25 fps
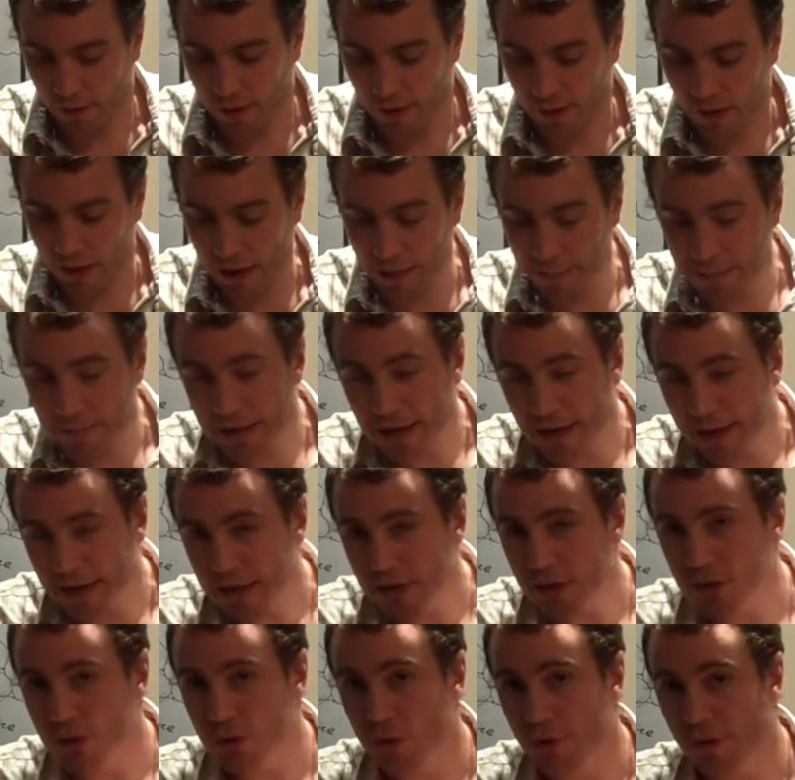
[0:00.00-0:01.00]
I'm getting
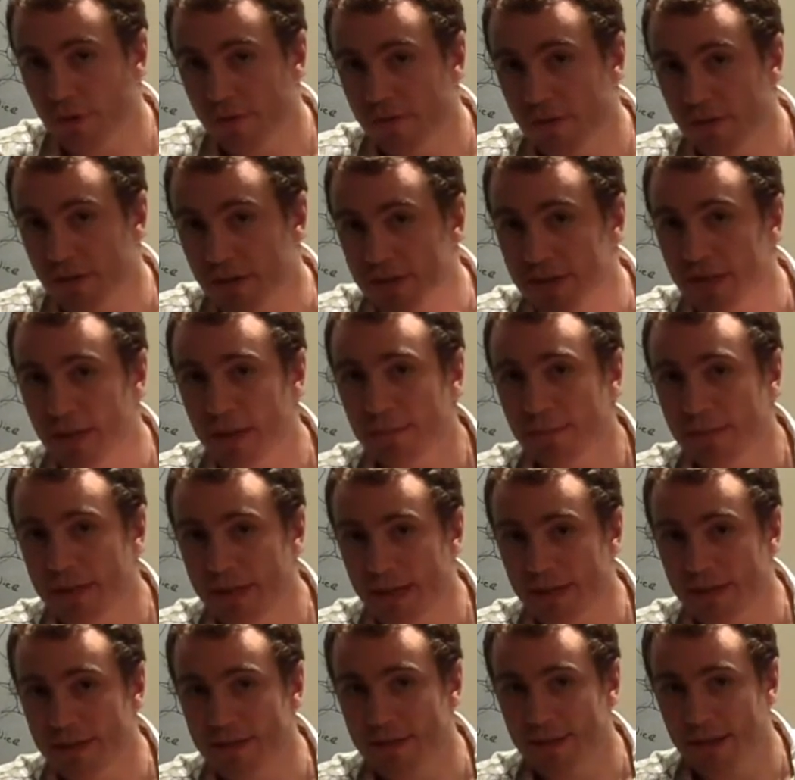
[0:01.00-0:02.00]
sort of the same
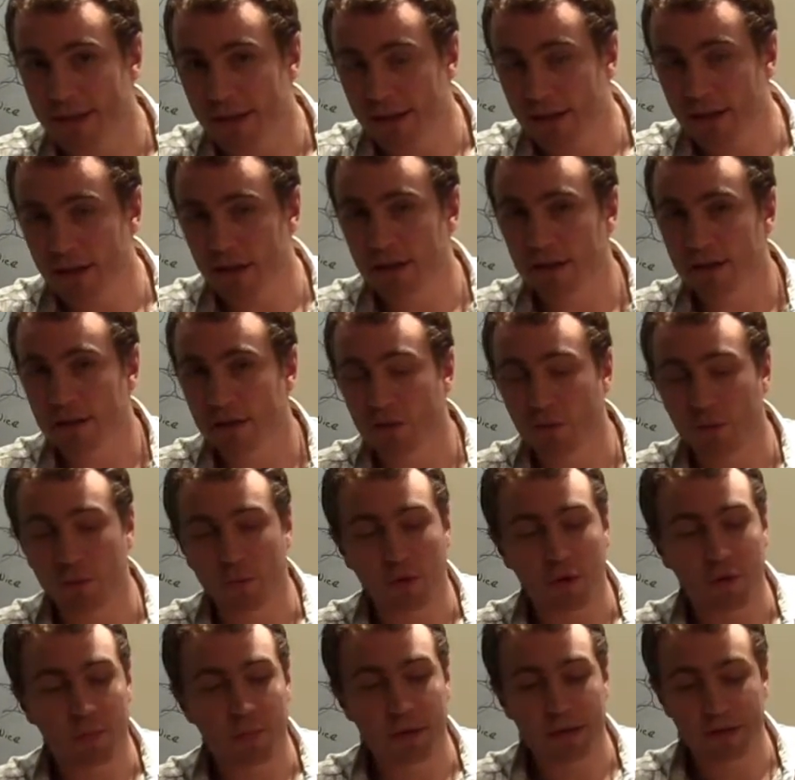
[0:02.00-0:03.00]
taste that I got in the
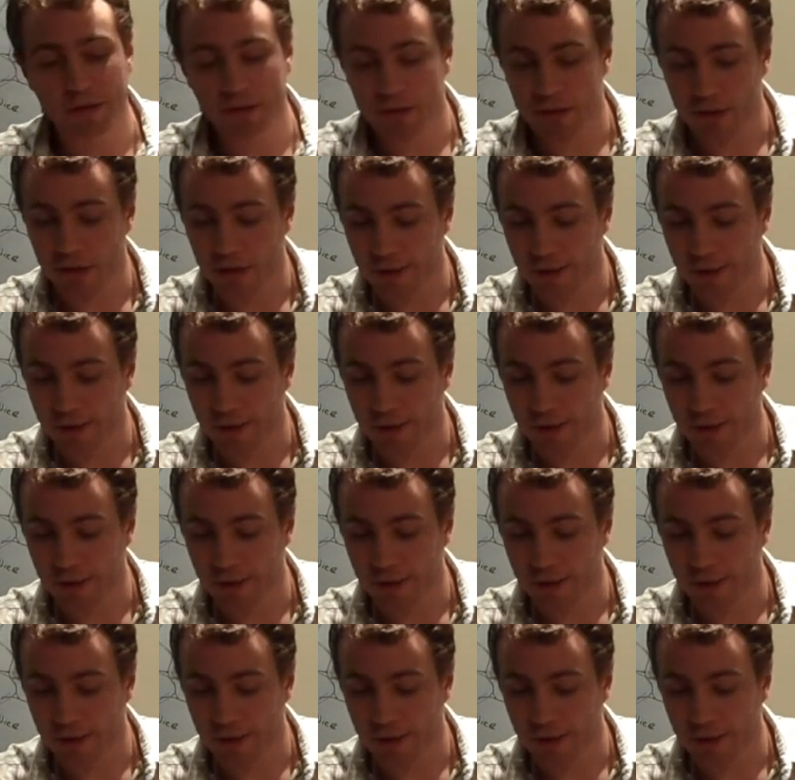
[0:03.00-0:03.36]
aromas.